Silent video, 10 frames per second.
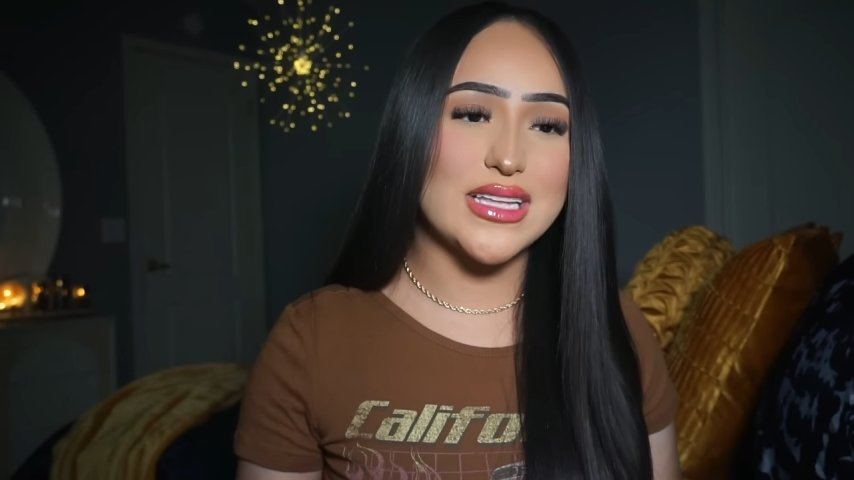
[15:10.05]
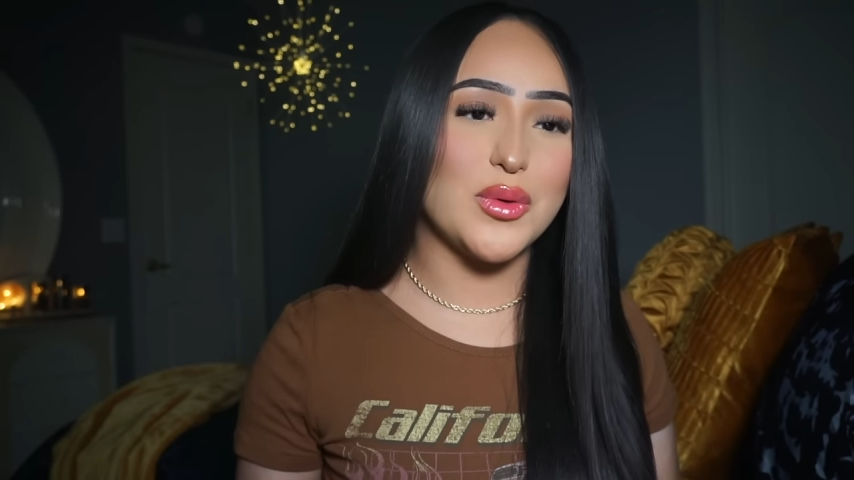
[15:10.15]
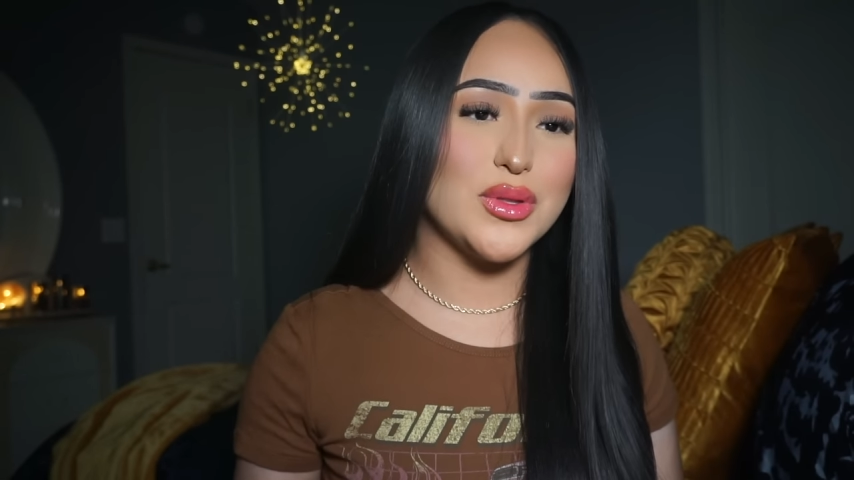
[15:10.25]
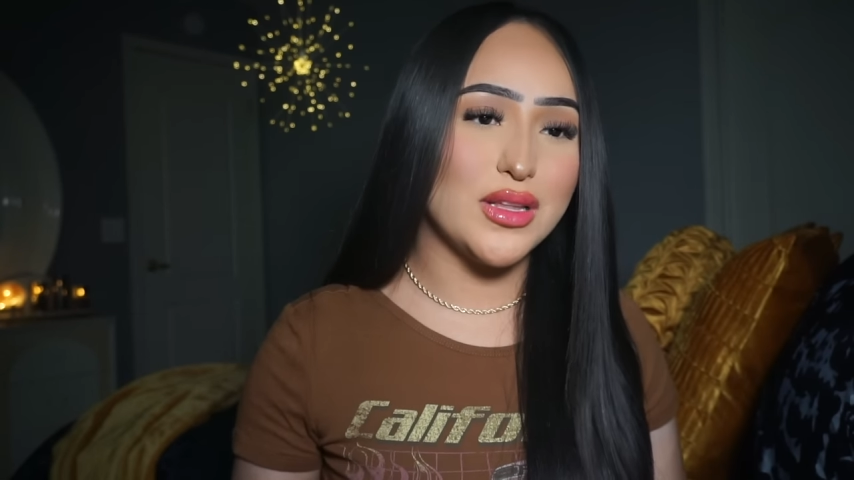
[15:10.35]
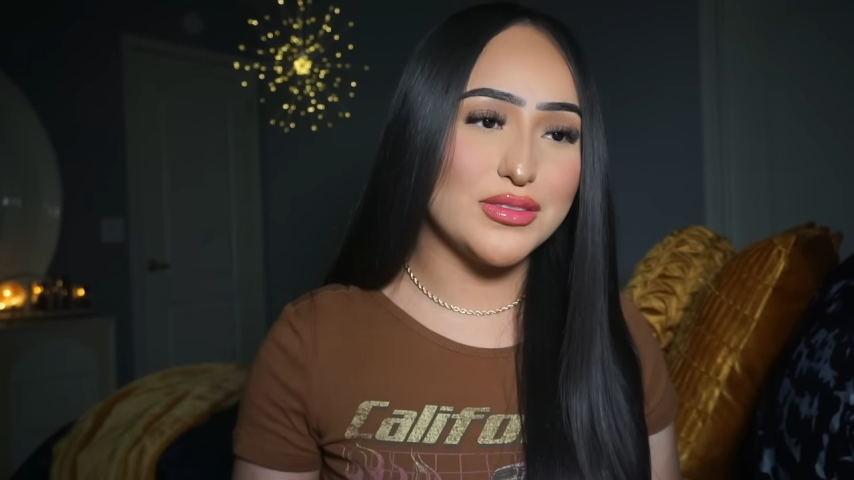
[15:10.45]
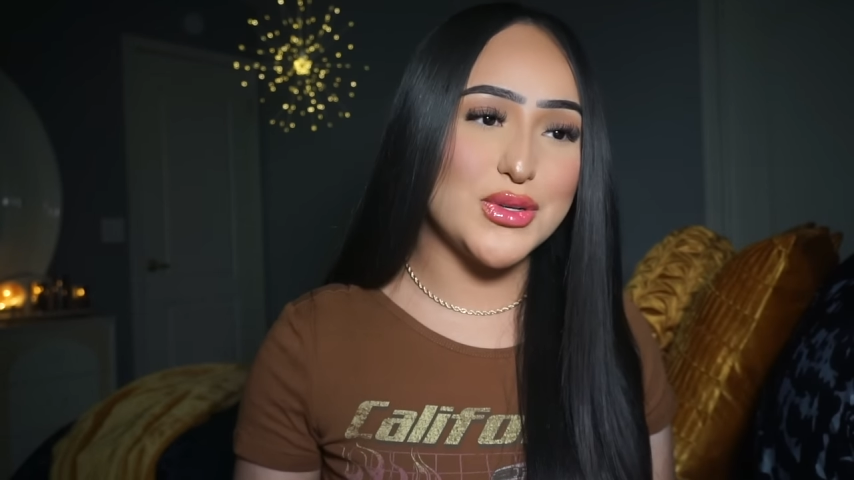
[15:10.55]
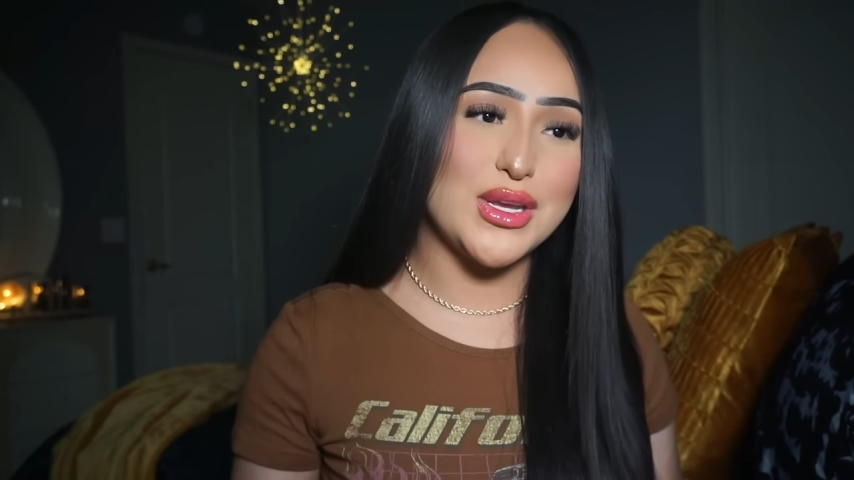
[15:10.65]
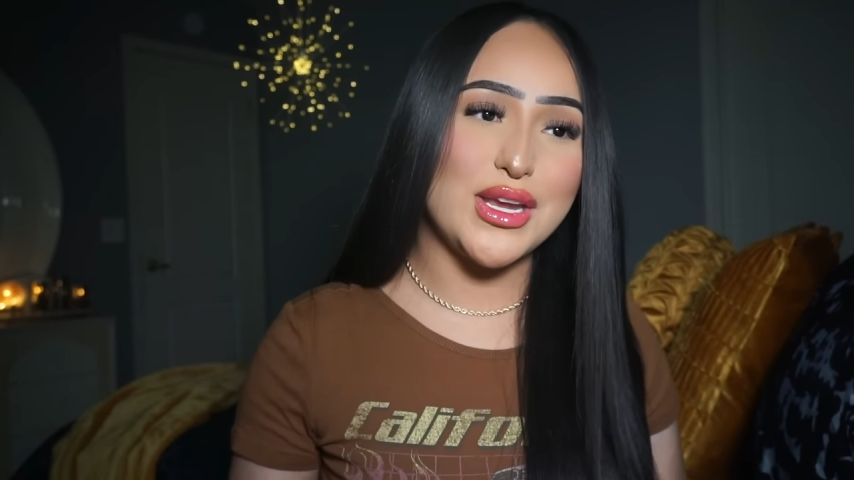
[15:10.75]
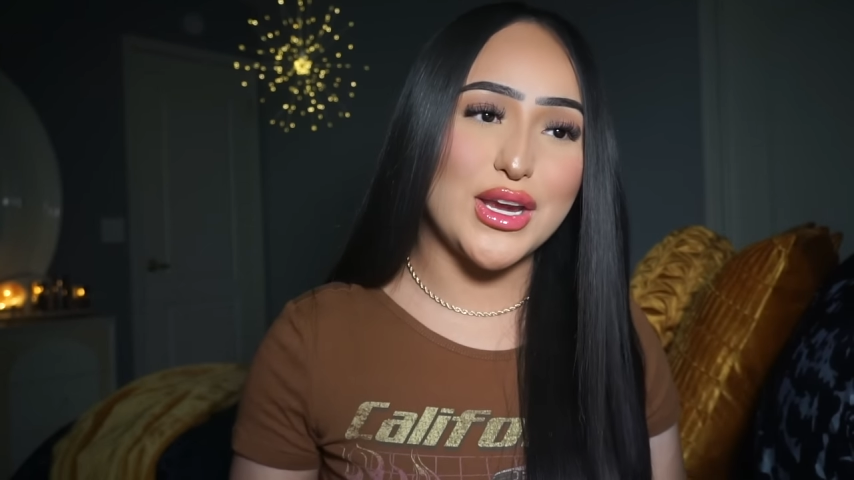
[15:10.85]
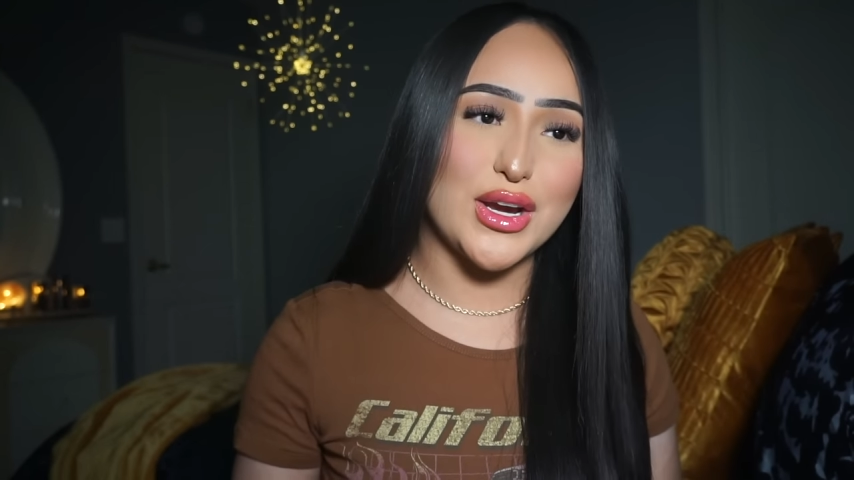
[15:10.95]
I would love to
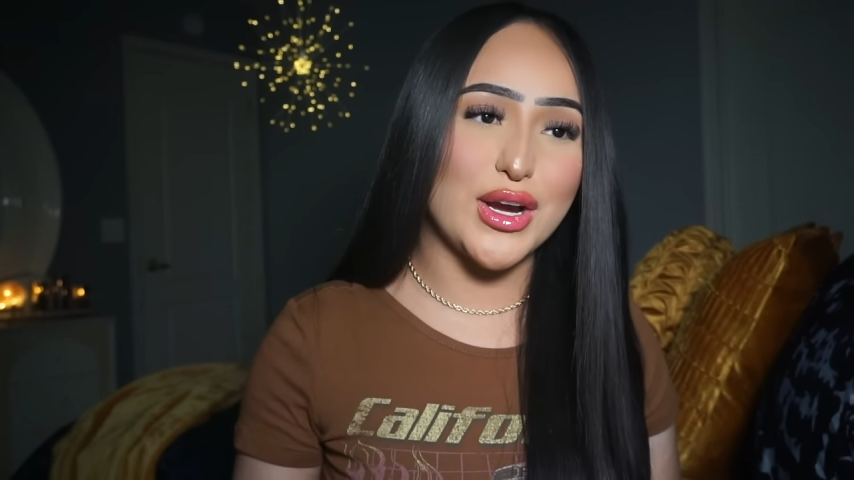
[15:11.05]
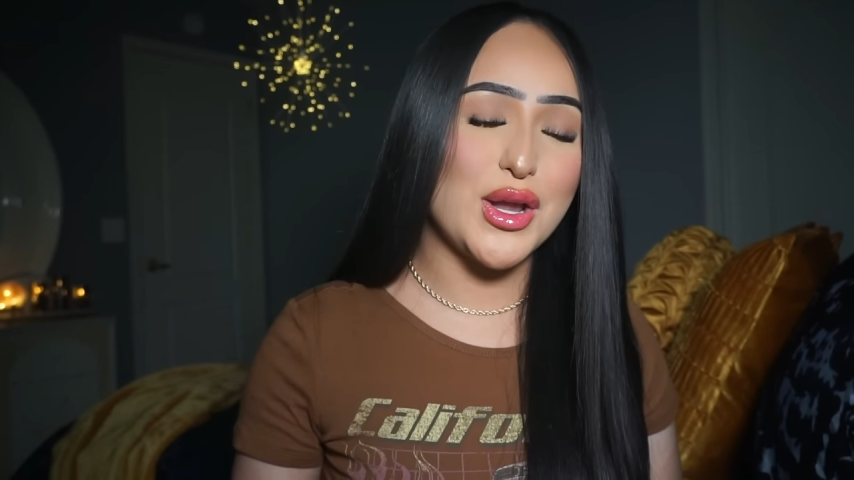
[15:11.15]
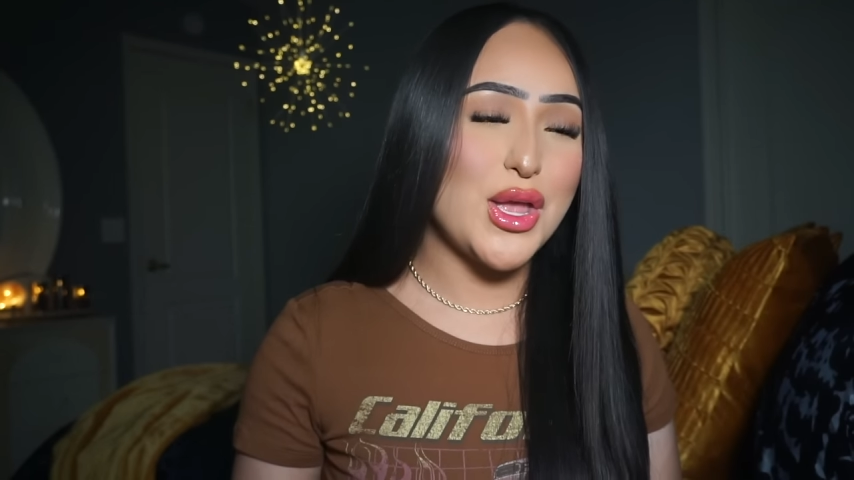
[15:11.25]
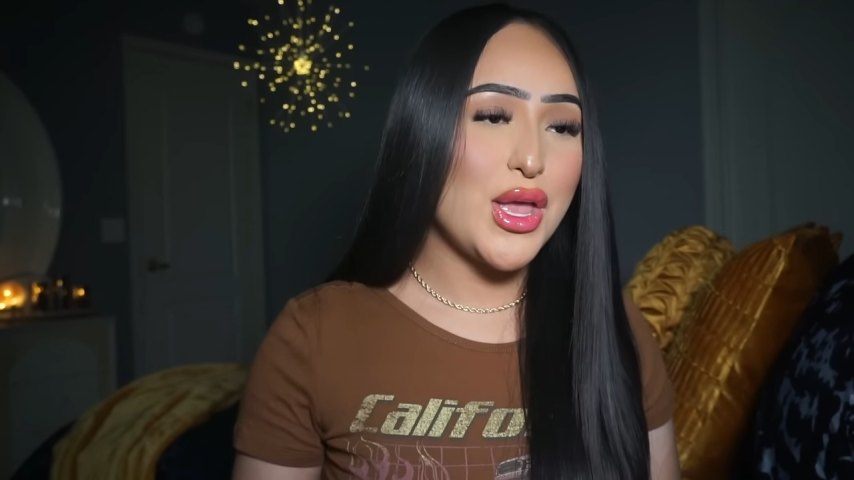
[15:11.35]
hear